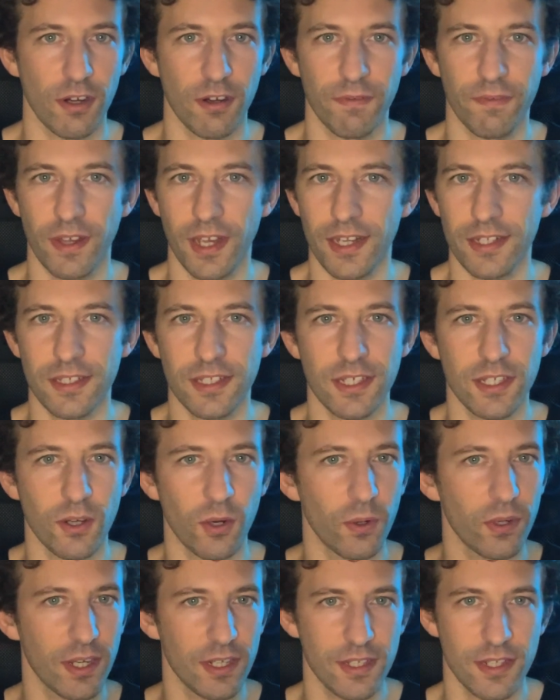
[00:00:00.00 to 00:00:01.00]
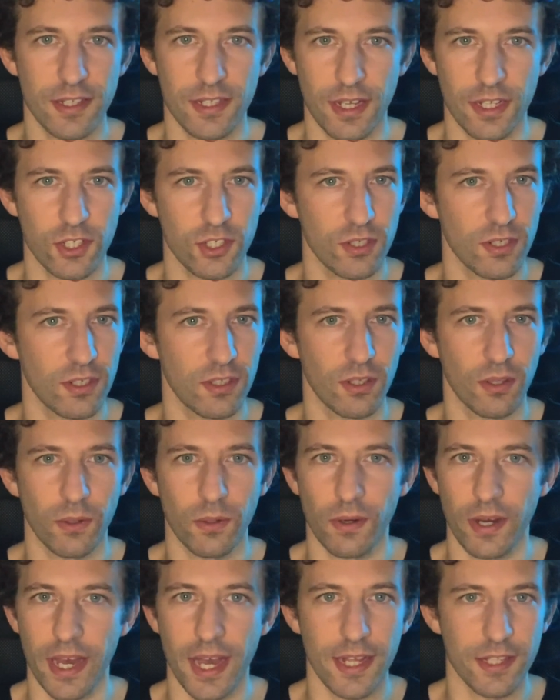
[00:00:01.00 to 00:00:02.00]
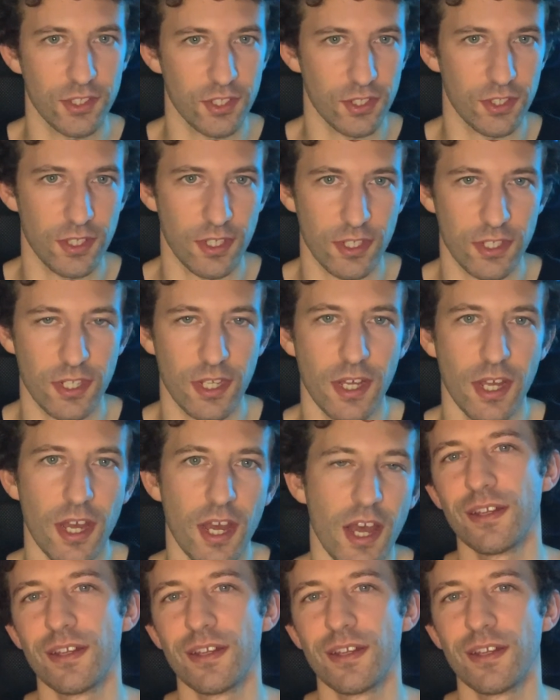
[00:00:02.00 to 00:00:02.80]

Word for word: of any organization or entities.